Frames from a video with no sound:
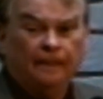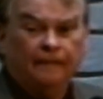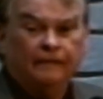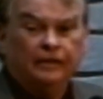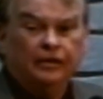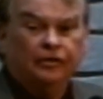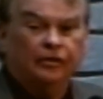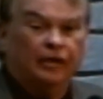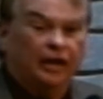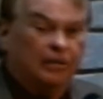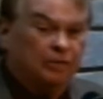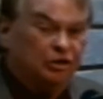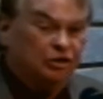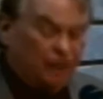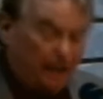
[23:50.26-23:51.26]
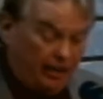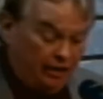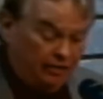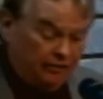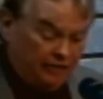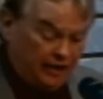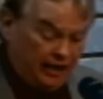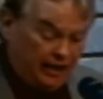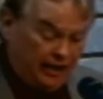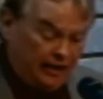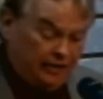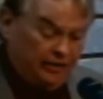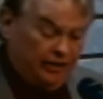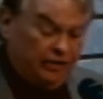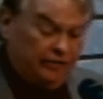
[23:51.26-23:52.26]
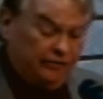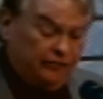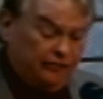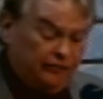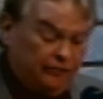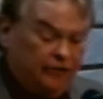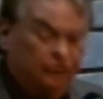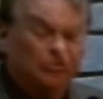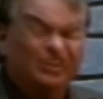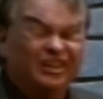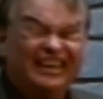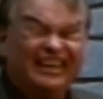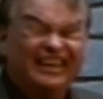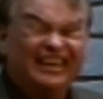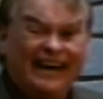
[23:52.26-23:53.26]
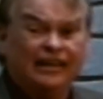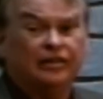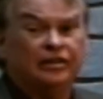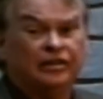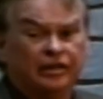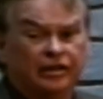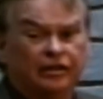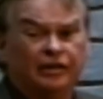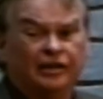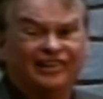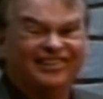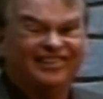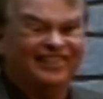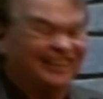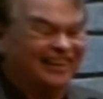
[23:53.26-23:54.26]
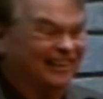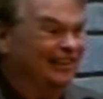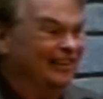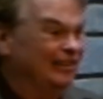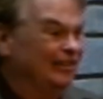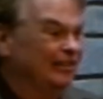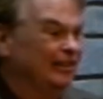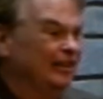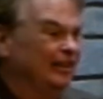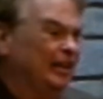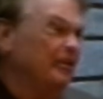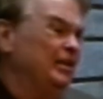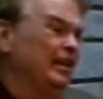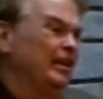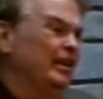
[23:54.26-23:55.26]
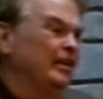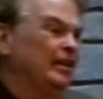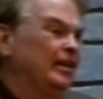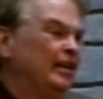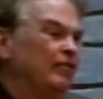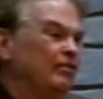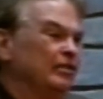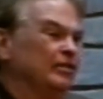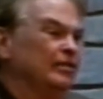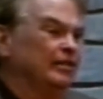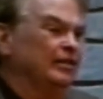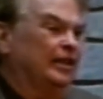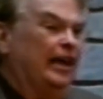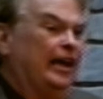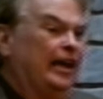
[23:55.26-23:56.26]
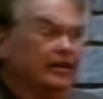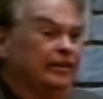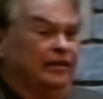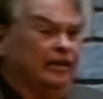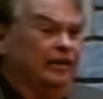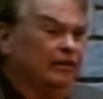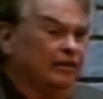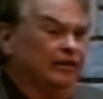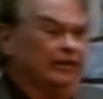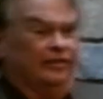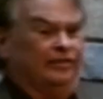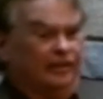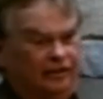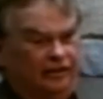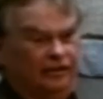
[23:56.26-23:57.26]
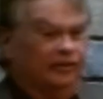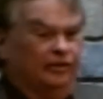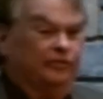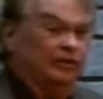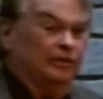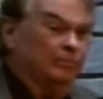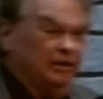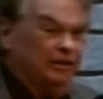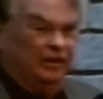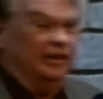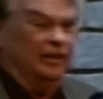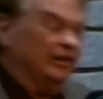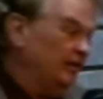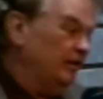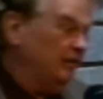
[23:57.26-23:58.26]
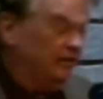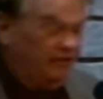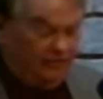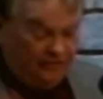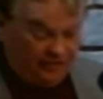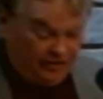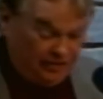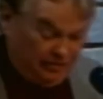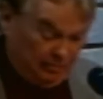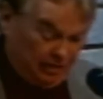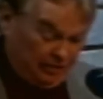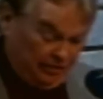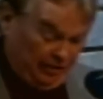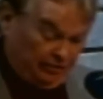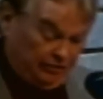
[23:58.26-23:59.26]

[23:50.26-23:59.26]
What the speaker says: So I'm a child of God, and therefore I do not inherit sickness. I mean, how could God inherit sickness? It just doesn't make sense.